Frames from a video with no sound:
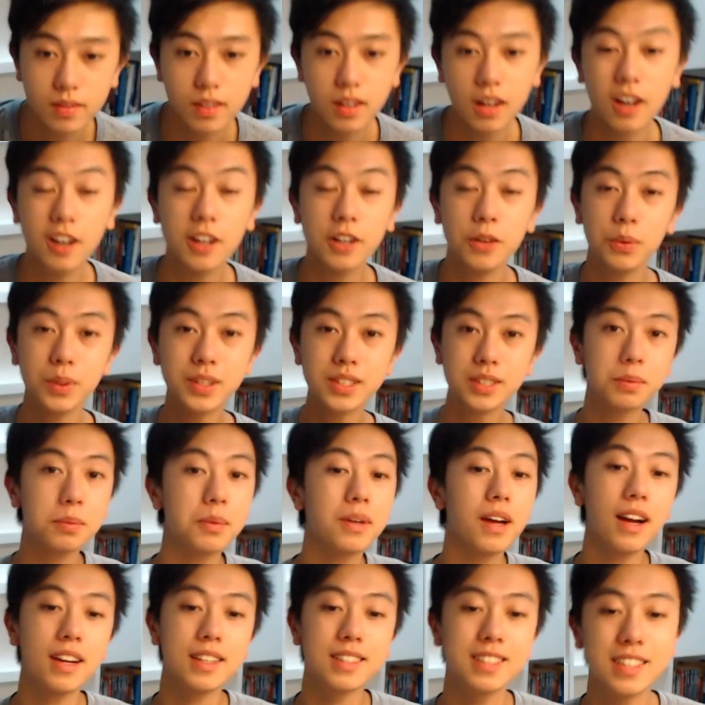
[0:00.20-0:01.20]
Alright, what's
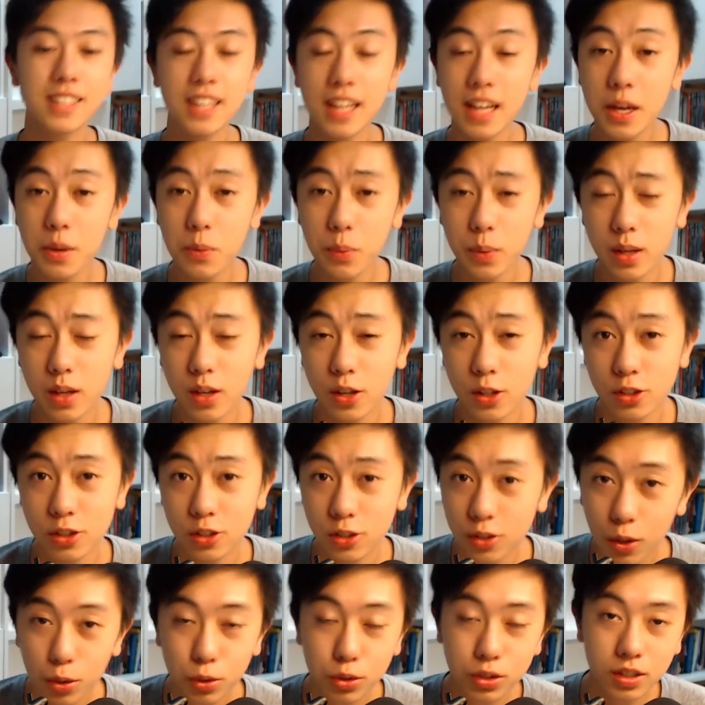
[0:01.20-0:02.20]
up guys? Today we are
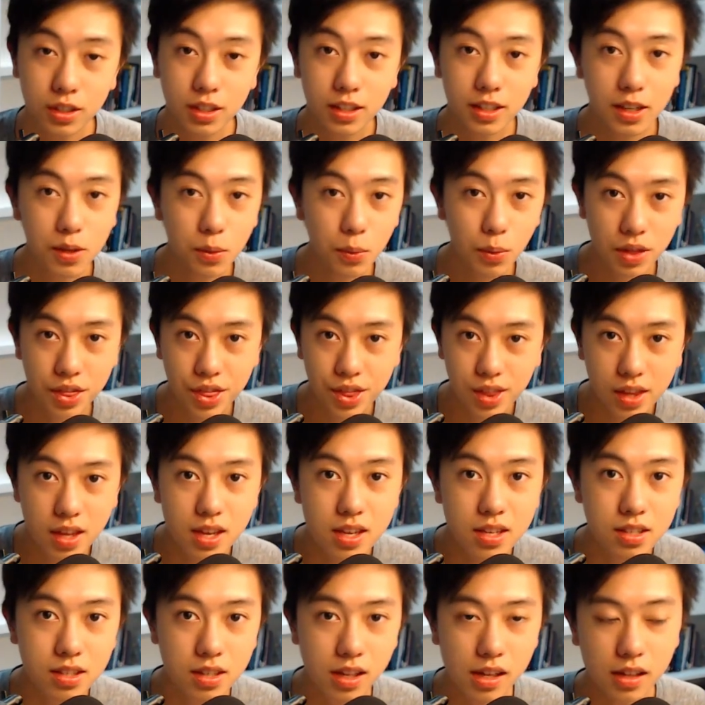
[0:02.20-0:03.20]
socialing with
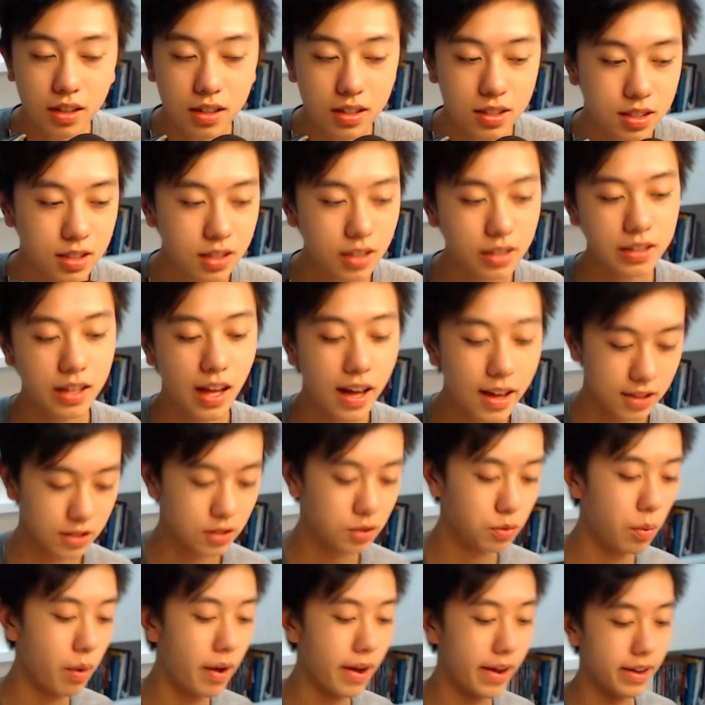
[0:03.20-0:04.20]
distance.
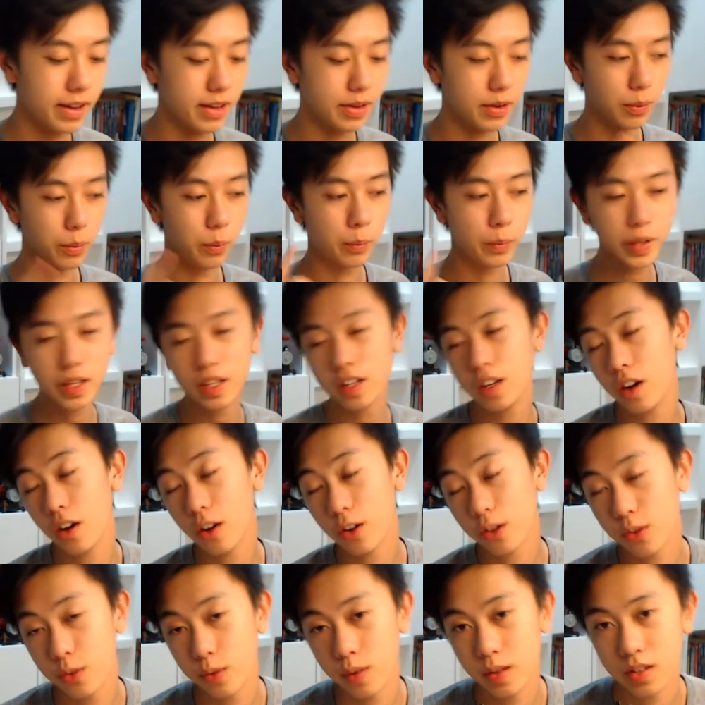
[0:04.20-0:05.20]
That's why we
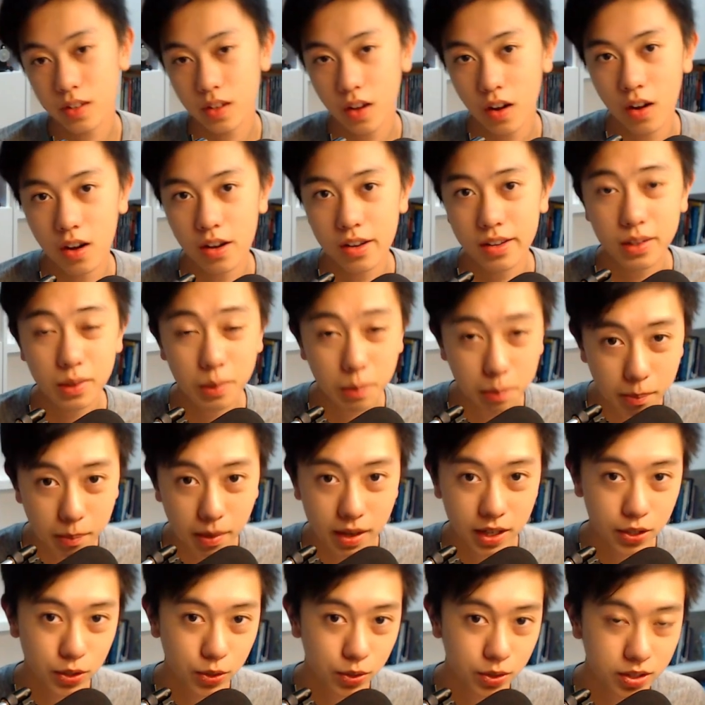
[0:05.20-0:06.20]
are going on
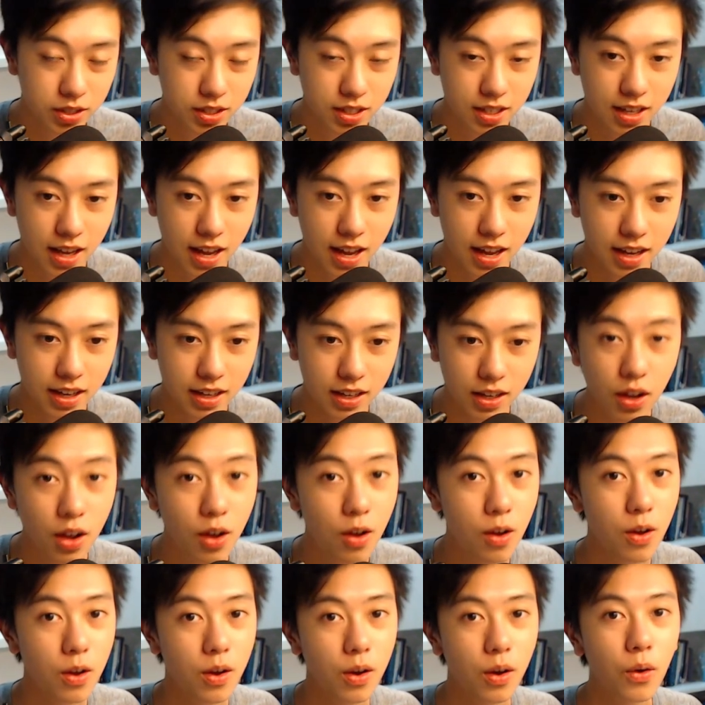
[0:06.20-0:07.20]
Omegle today.
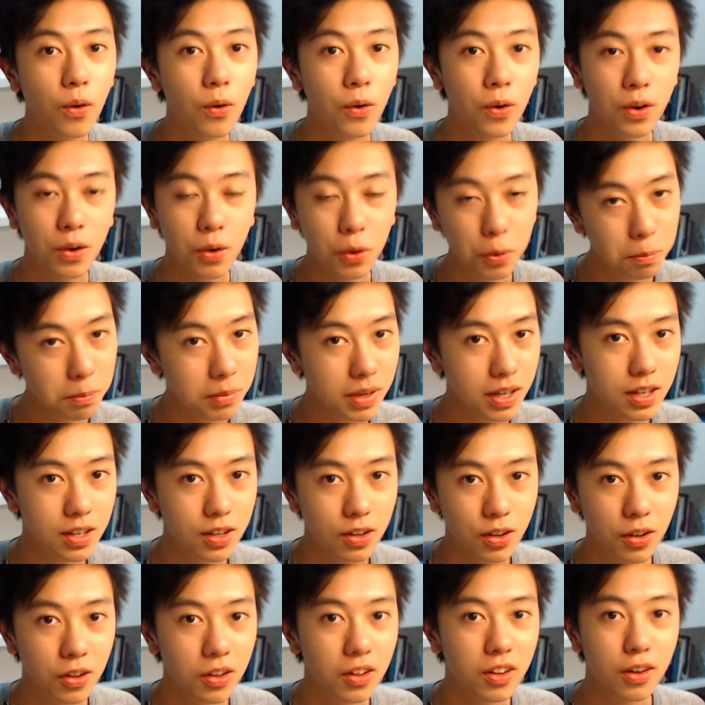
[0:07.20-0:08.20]
Or
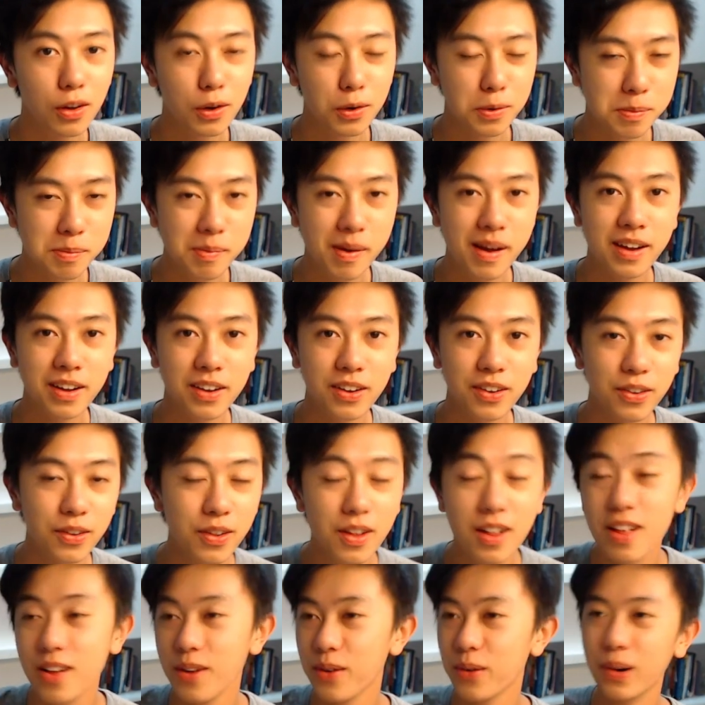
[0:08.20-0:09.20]
Omegle. Or Megal.
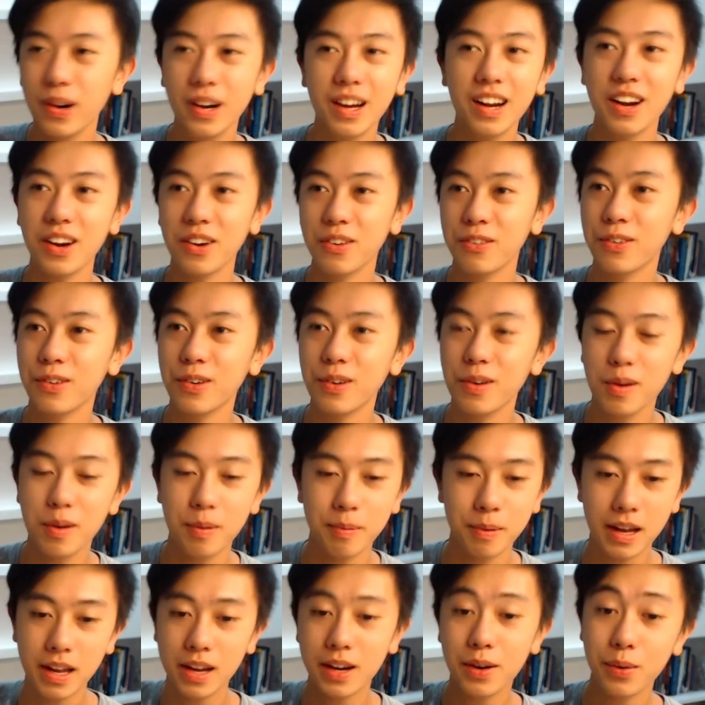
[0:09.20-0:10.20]
Whatever.
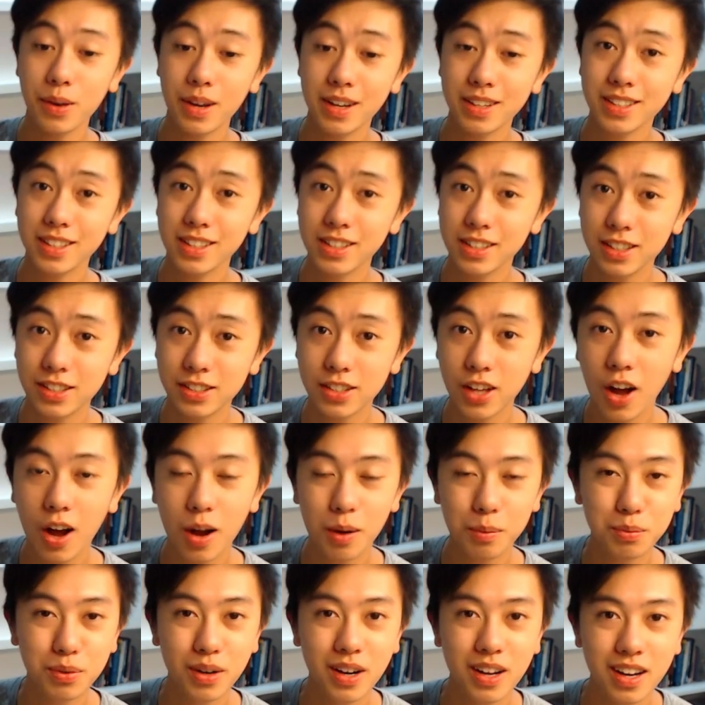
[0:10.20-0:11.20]
But anyways, let's just
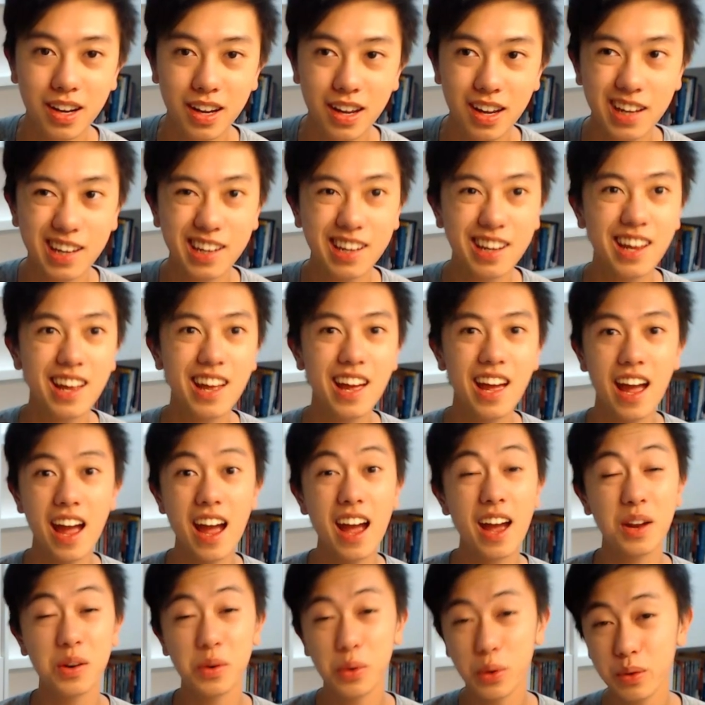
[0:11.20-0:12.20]
hop right in.
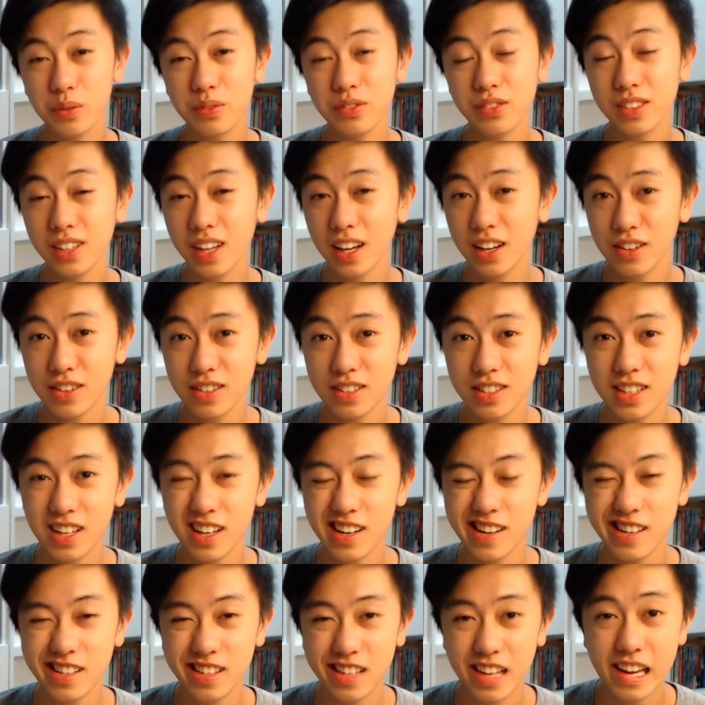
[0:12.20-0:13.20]
And hopefully I don't see
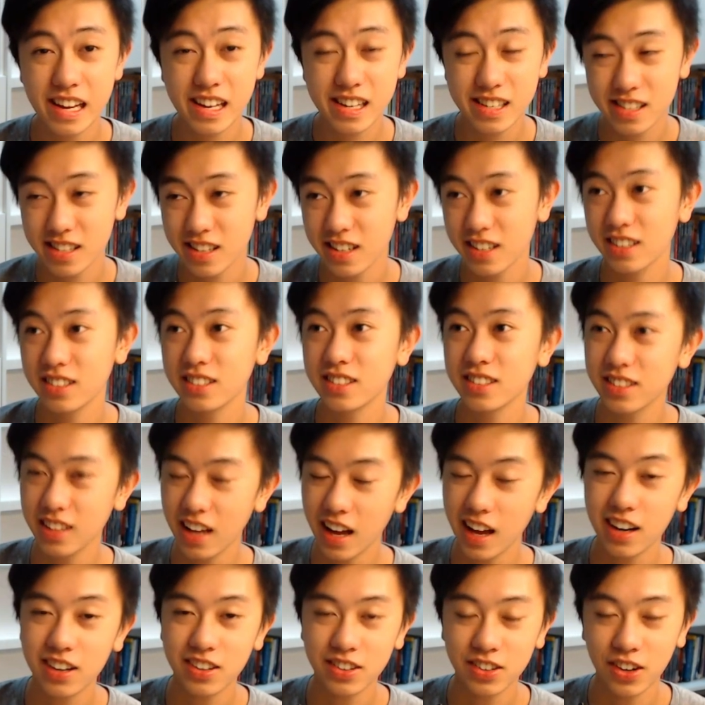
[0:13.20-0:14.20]
any dicks, because
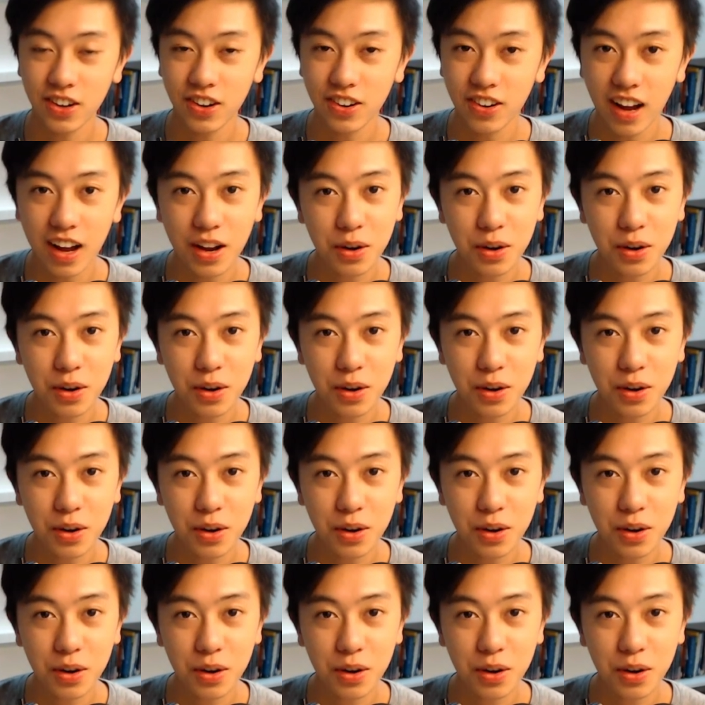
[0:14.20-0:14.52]
I don't know.